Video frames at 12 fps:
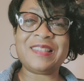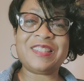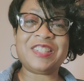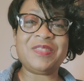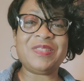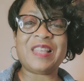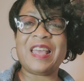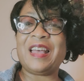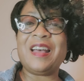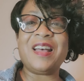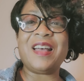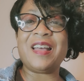and she was like,
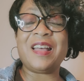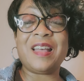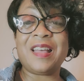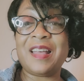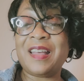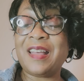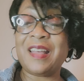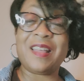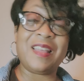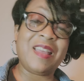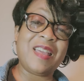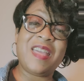eh,
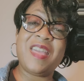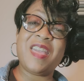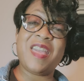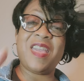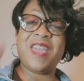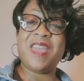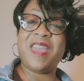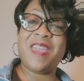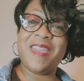eh, eh, eh,